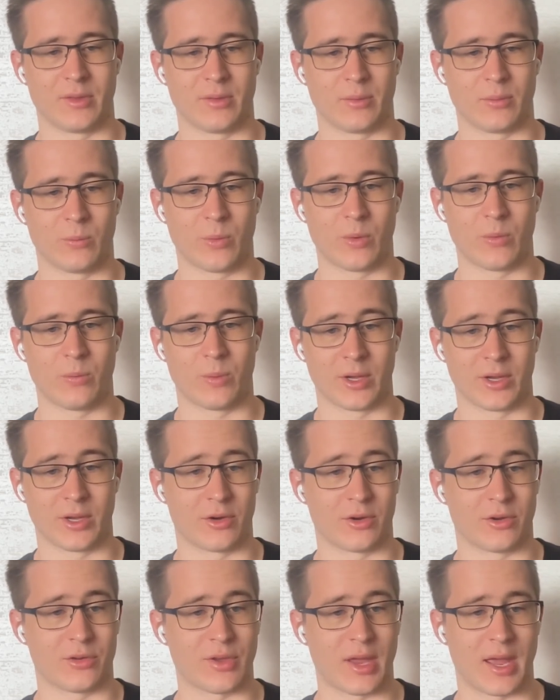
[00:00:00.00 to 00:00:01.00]

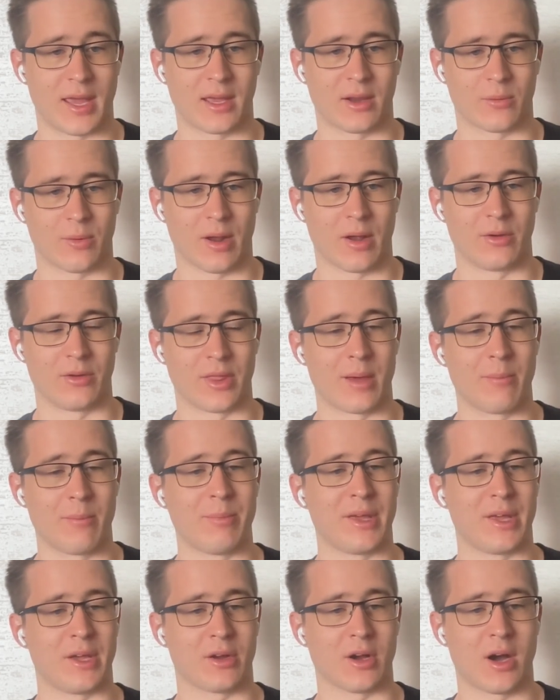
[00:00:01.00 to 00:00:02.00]
what you're saying around
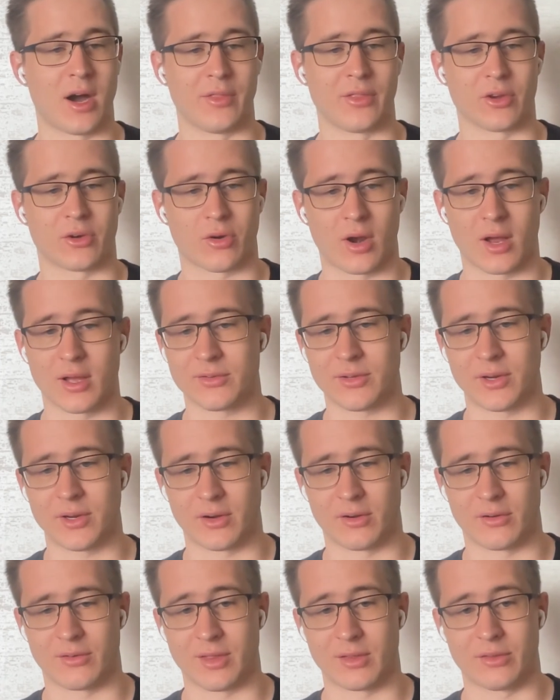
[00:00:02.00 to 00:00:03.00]
them being caught in the
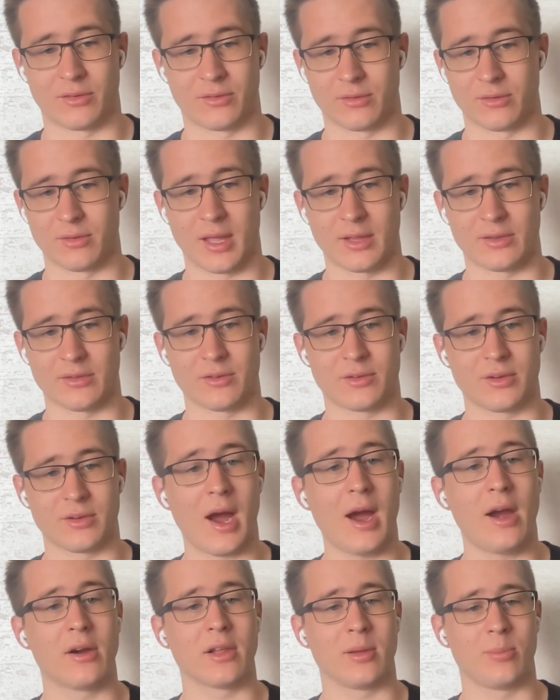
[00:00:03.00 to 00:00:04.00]
crosshairs, that's
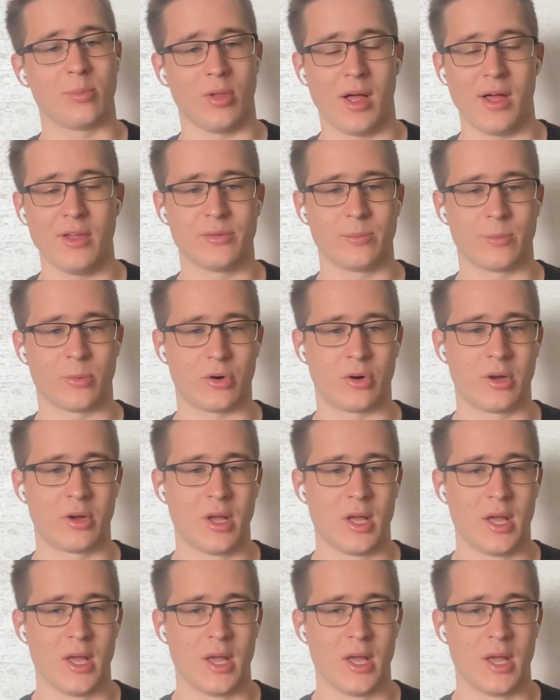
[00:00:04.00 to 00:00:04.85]
entirely plausible.